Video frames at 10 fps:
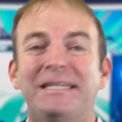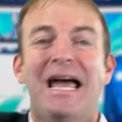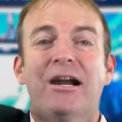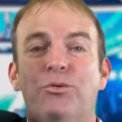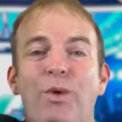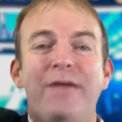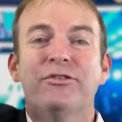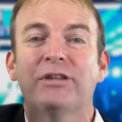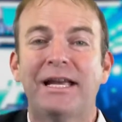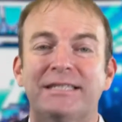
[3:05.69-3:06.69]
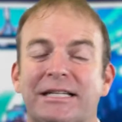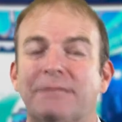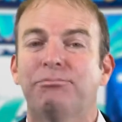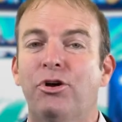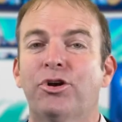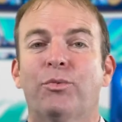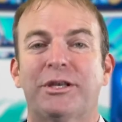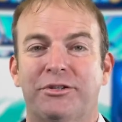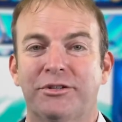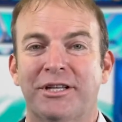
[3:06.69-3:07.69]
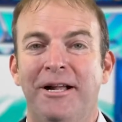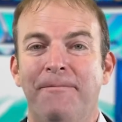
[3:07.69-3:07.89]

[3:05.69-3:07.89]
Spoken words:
down and wave your light sticks and blow your whistles.